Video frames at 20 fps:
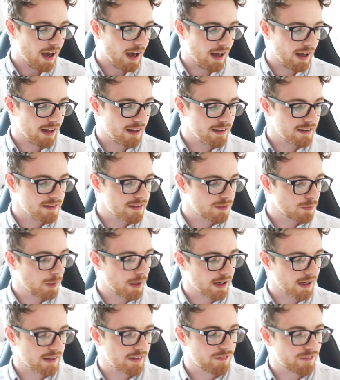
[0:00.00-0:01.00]
and
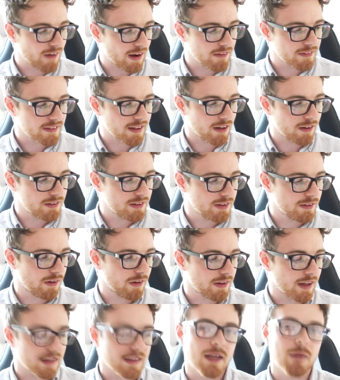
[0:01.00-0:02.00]
when I found out you
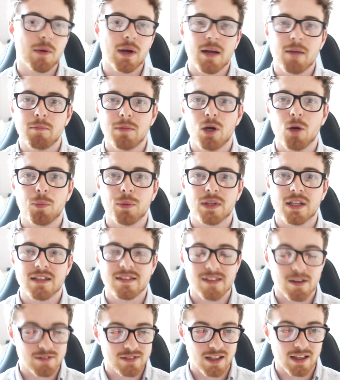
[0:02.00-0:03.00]
know that they were hitting me up with
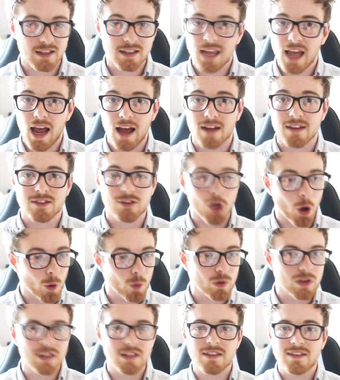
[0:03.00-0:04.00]
this I was like yeah
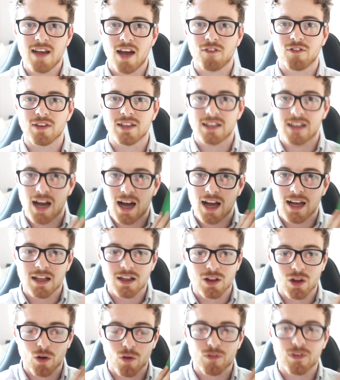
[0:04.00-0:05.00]
totally definitely I
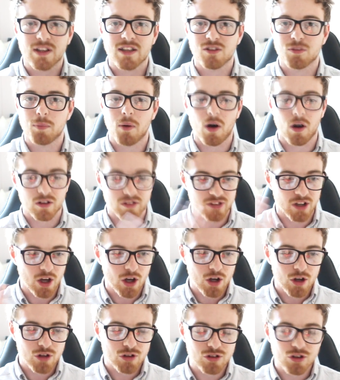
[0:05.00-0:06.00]
love this box.
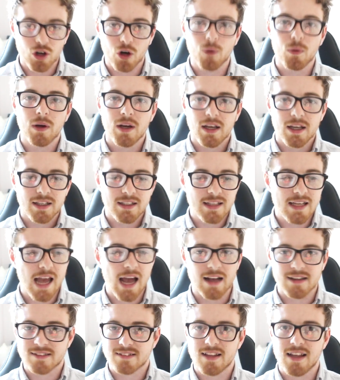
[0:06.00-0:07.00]
So
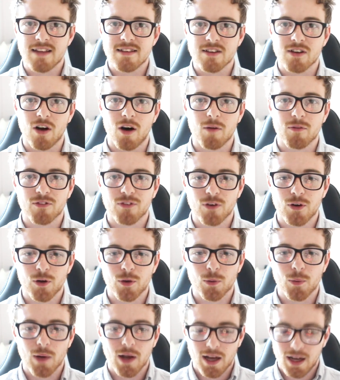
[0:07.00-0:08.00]
yeah, send it on
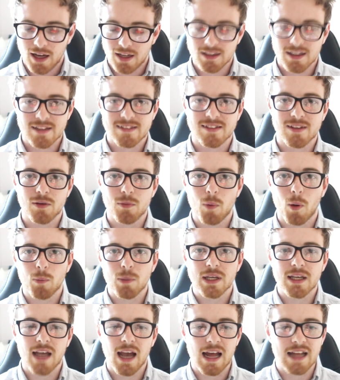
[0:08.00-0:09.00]
through and let's see what
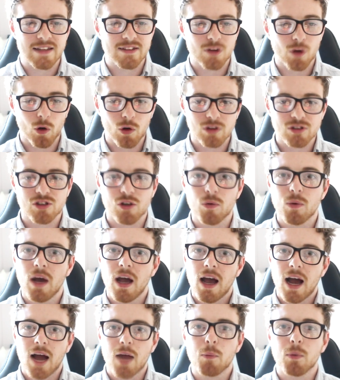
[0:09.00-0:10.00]
we get. Also,
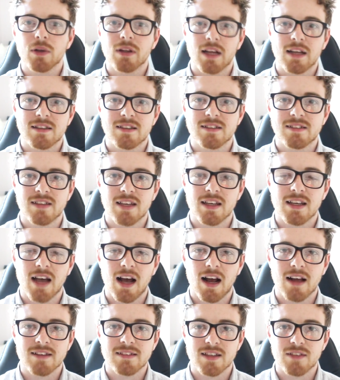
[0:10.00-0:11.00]
I would like to say
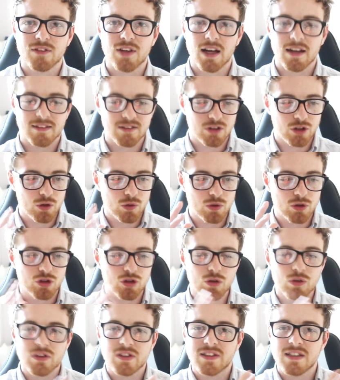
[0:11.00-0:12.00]
guys, if that you
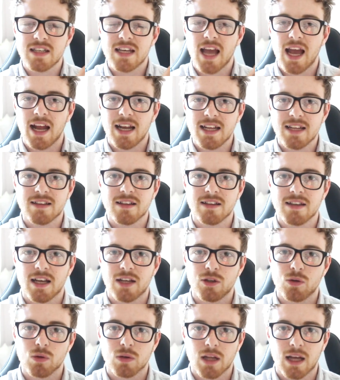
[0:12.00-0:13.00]
do see anything
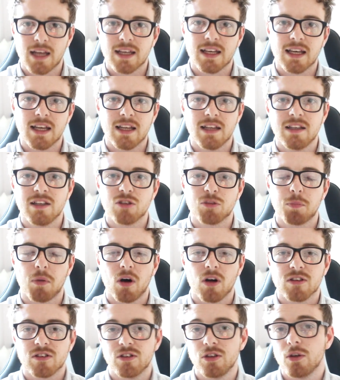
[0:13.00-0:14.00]
that you like in this
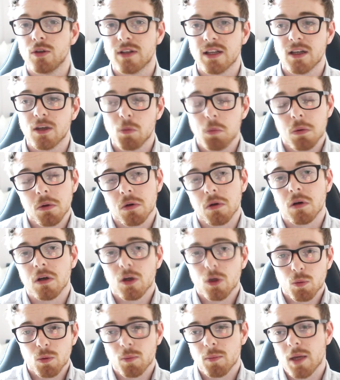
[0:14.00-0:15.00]
box and you think, huh,
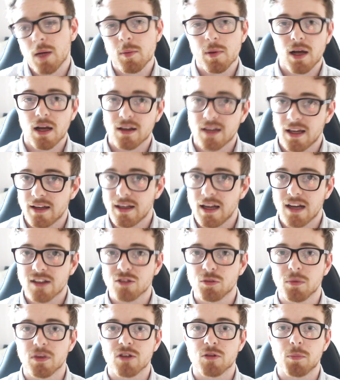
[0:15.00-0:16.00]
well maybe I'll get
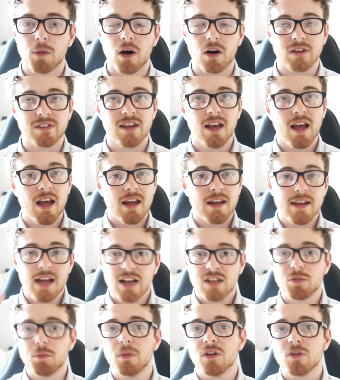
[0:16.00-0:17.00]
next month's box.
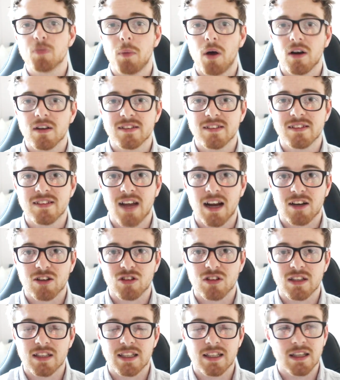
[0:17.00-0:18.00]
Next month's box is
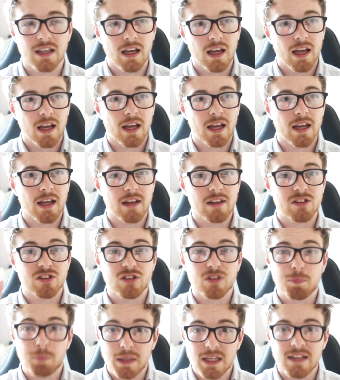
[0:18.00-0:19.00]
actually uh,
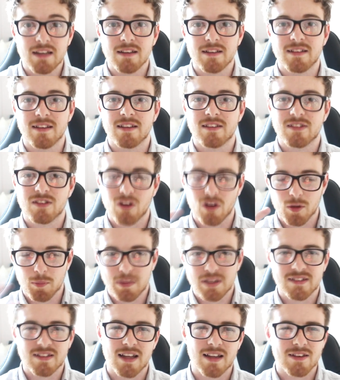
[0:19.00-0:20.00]
speed. It's going to
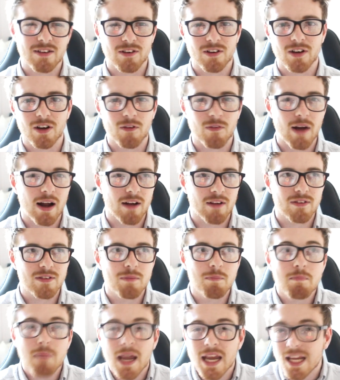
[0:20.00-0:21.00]
be centering
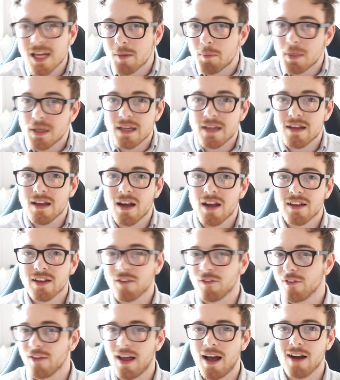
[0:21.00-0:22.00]
around maybe
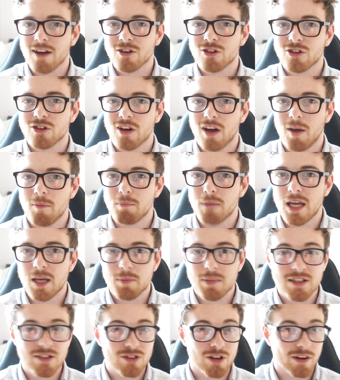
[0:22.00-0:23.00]
The Flash and
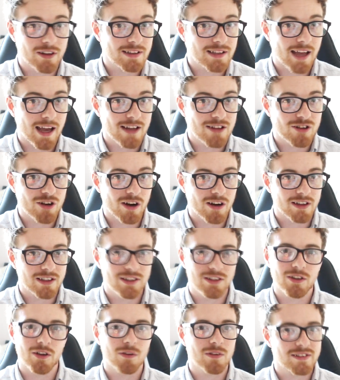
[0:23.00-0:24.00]
maybe Sonic the Hedgehog,
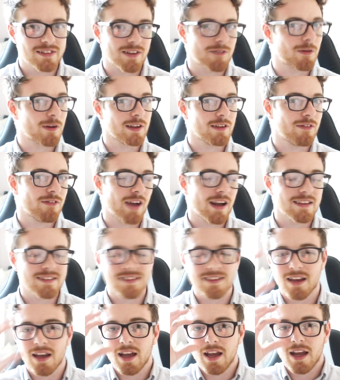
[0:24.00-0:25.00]
you know, because they're really
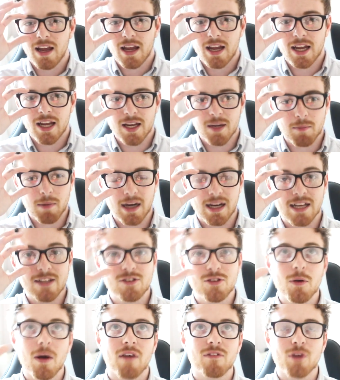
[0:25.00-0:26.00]
fast. Um, and I
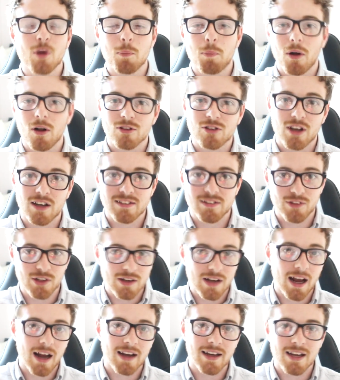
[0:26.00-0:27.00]
do have to apologize if you
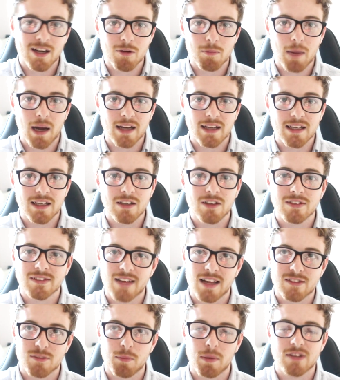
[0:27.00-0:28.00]
can hear banging because
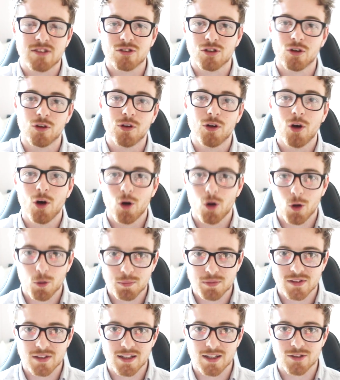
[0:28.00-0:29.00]
that's my son
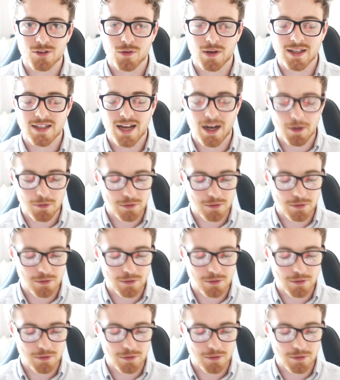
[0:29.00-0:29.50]
upstairs right now.